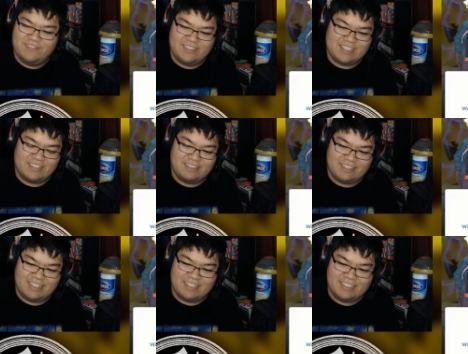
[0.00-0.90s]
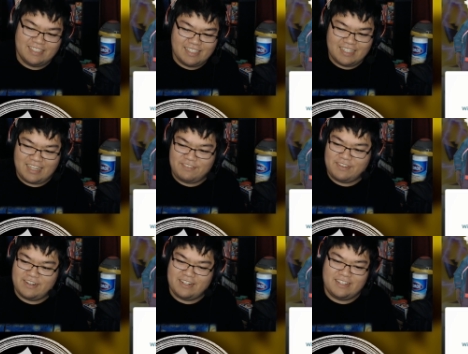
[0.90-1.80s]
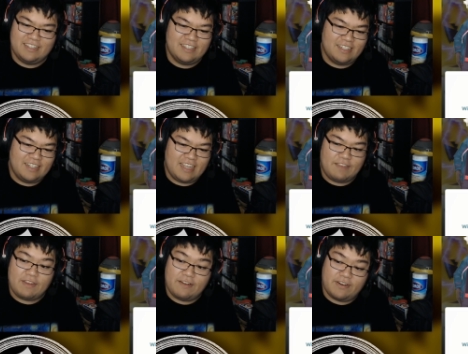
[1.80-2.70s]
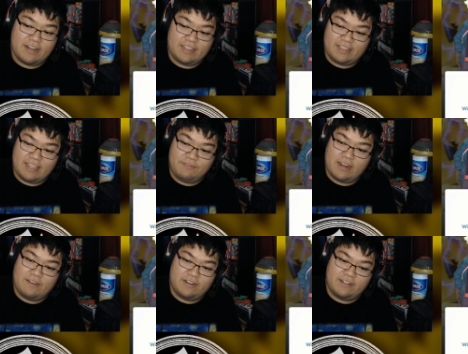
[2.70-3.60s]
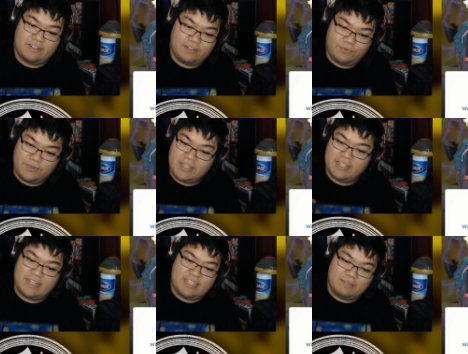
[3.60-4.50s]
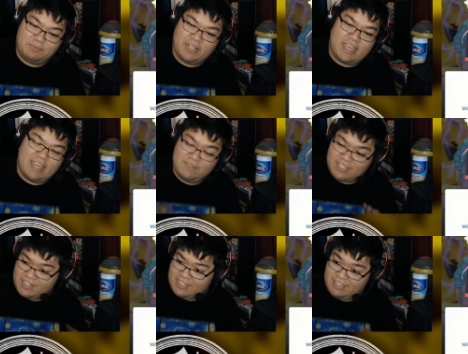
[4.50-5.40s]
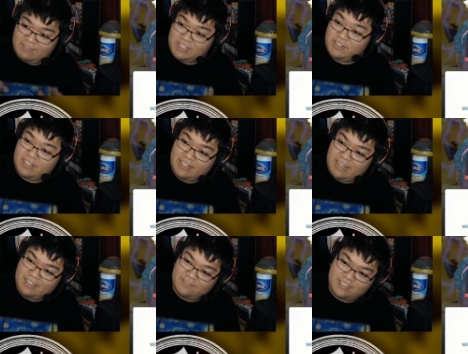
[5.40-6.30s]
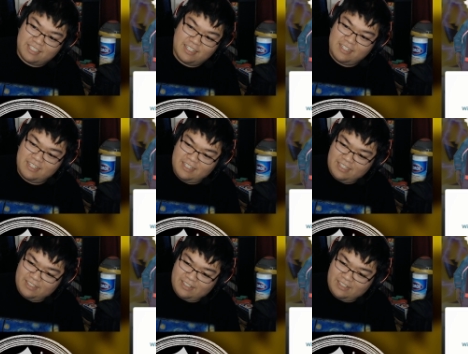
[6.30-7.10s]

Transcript: so, uh, if you're, if you're ever in, if you're ever feeling the need to play, but you're a little bit short on items, you